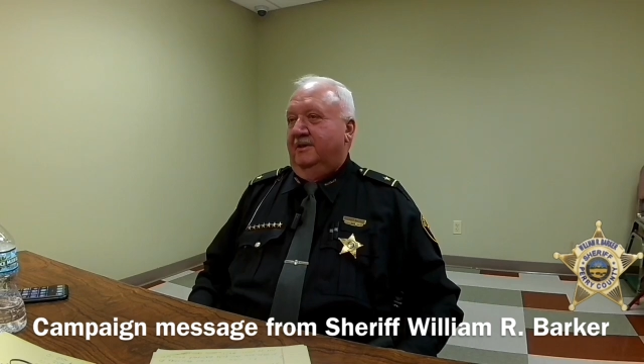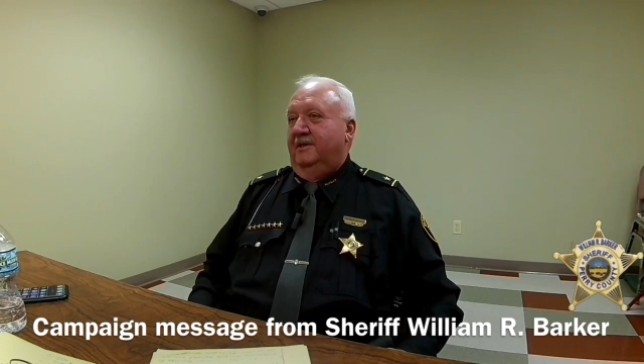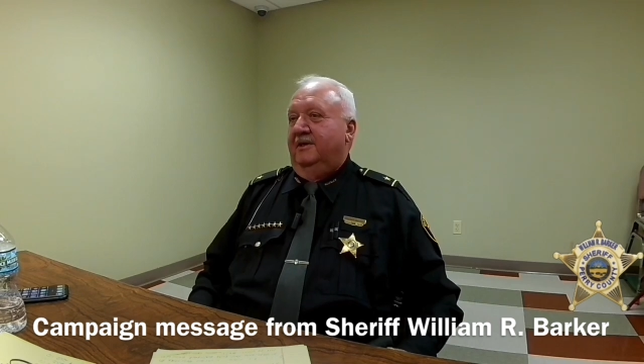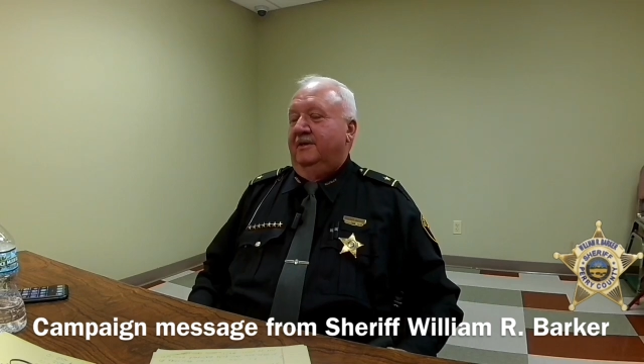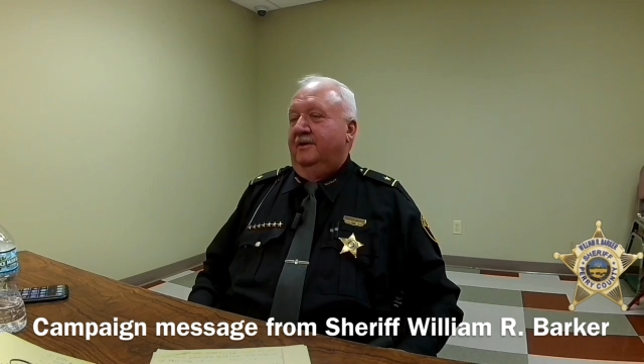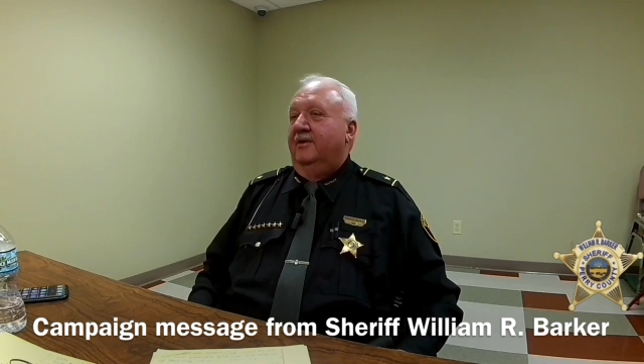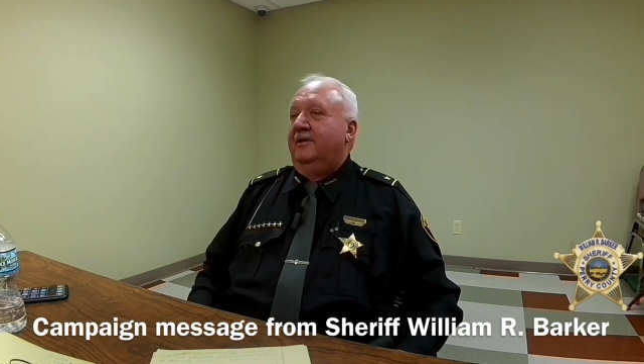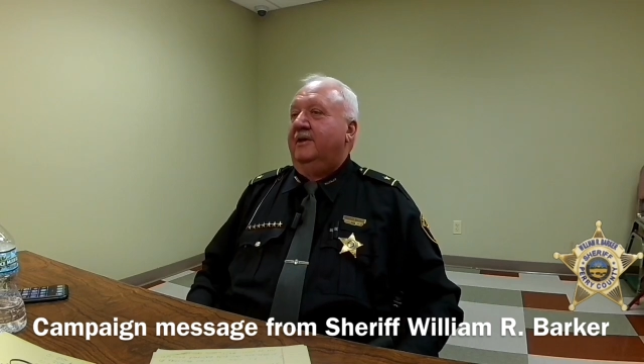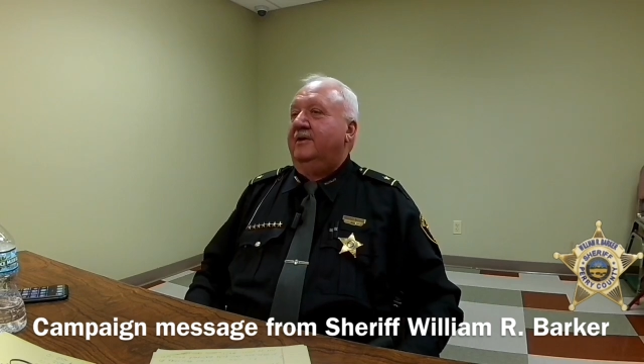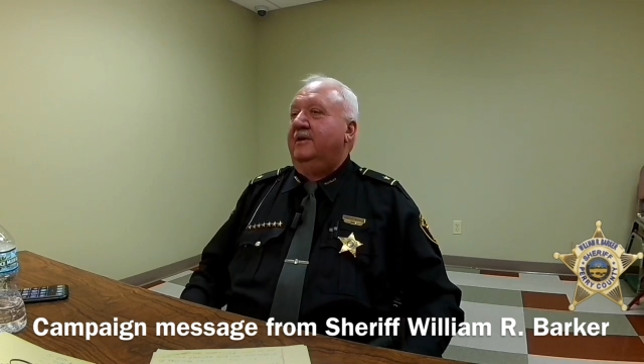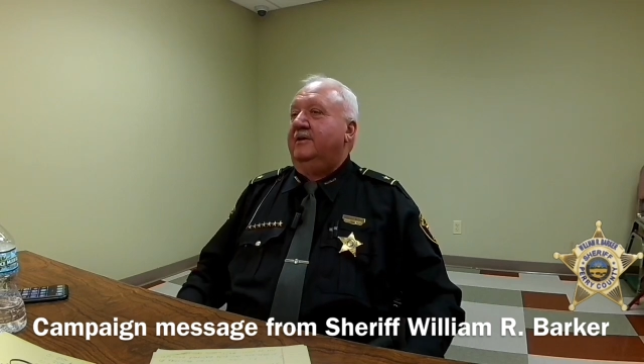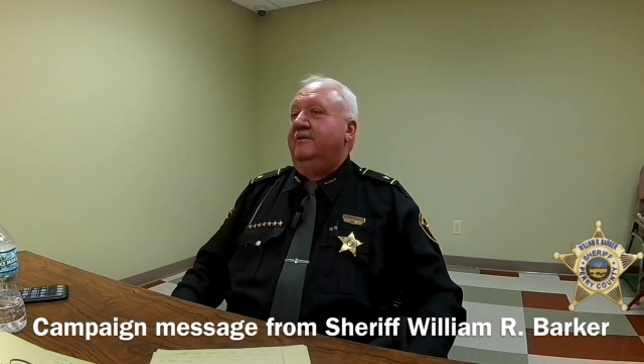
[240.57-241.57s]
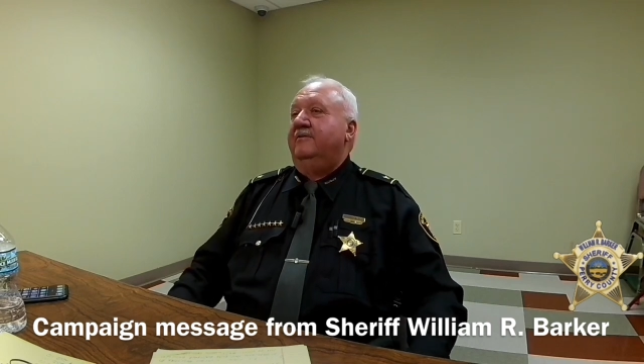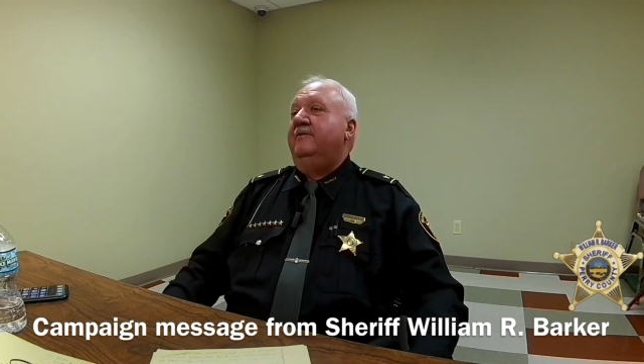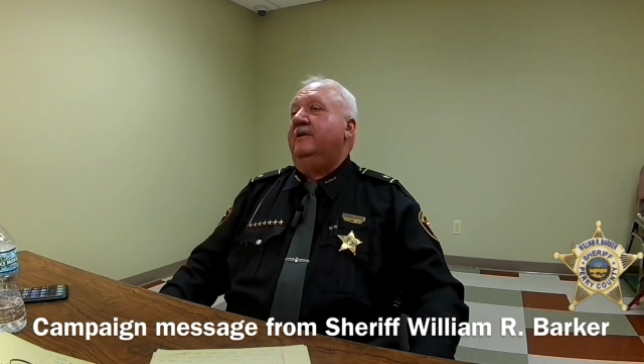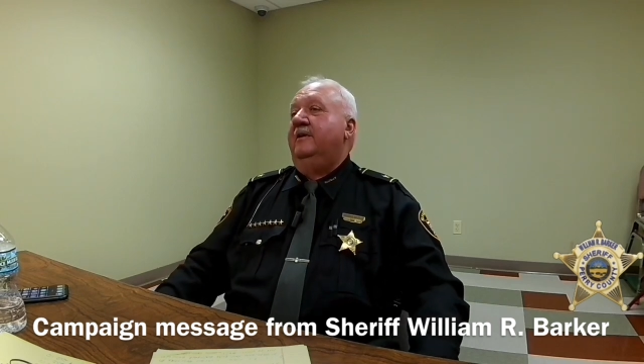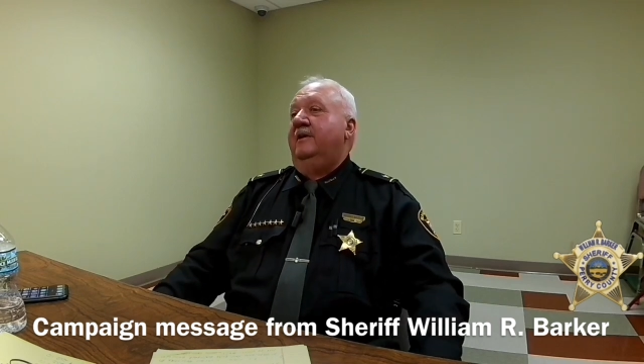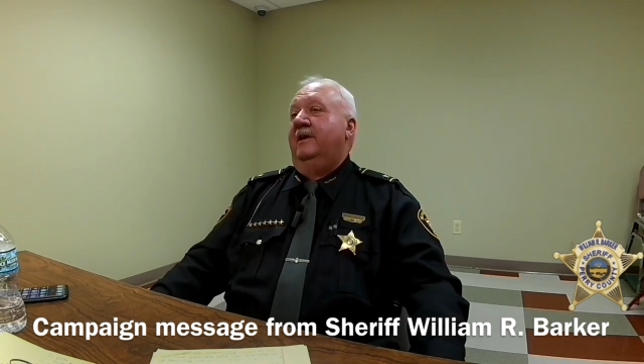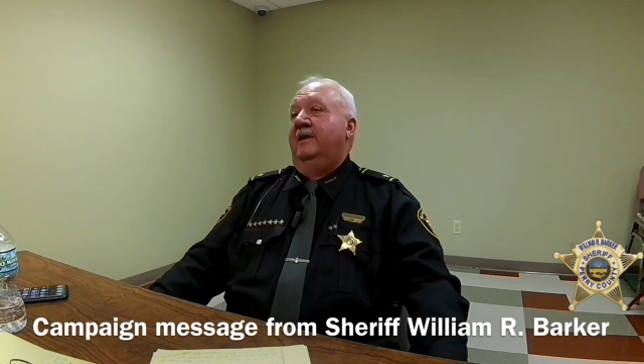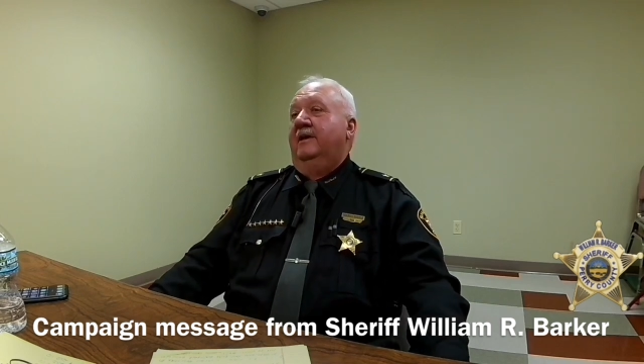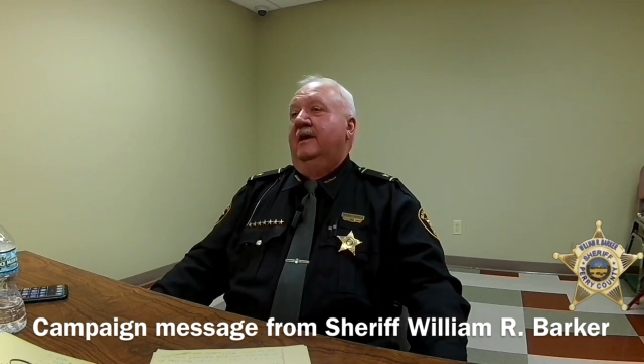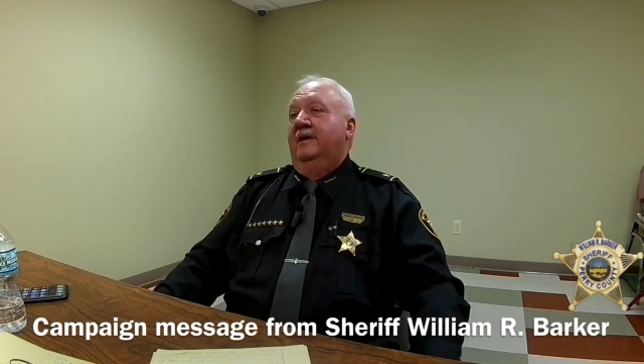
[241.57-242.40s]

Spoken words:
to think that our county could fund that.